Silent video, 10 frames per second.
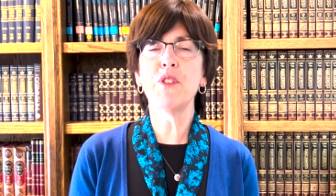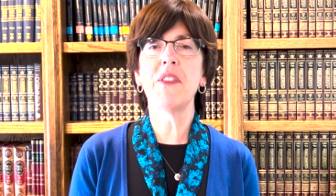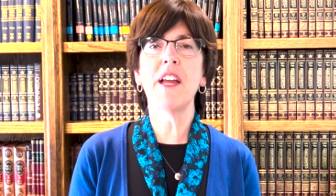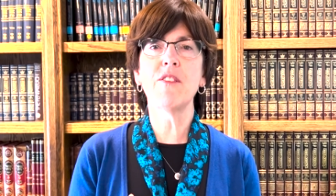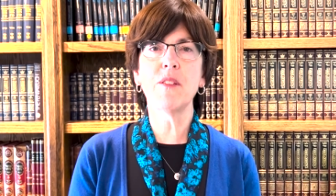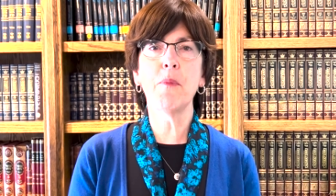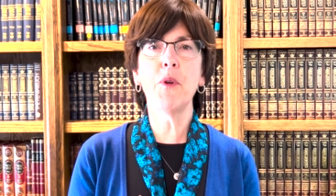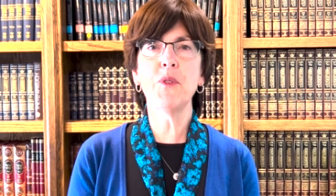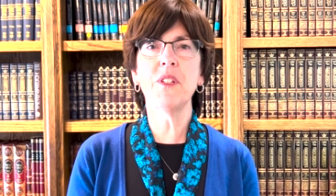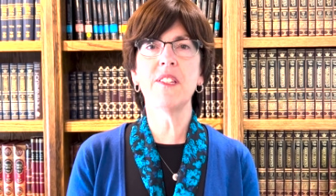they are
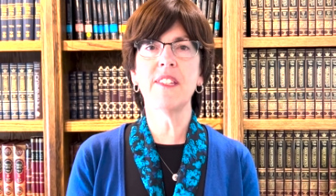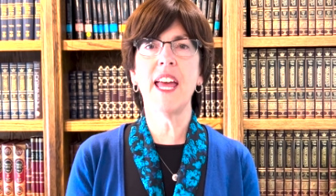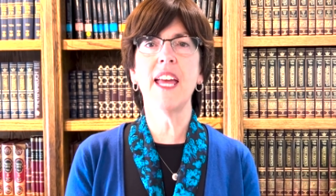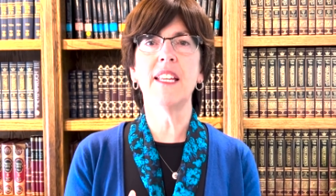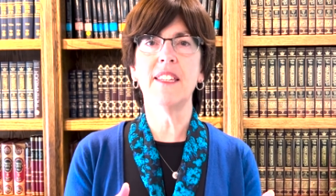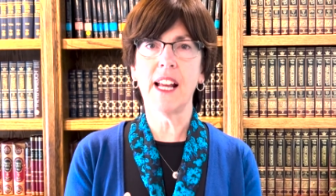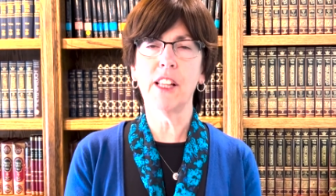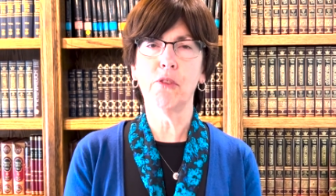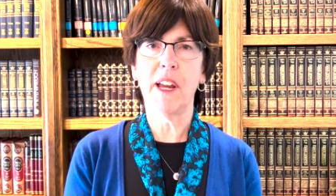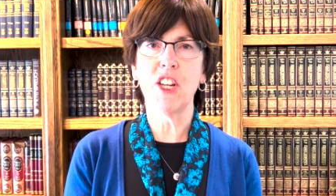supposed to say a
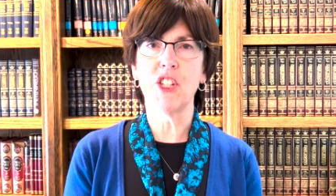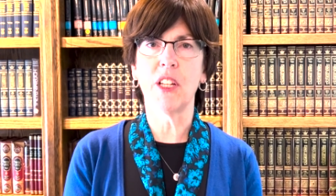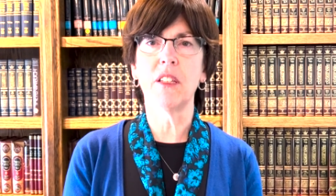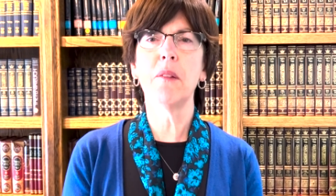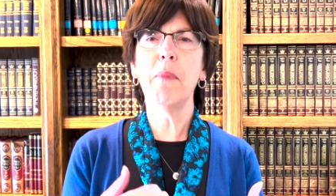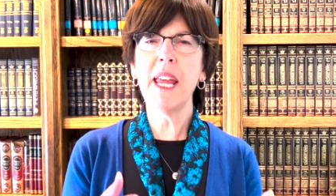declaration, to make a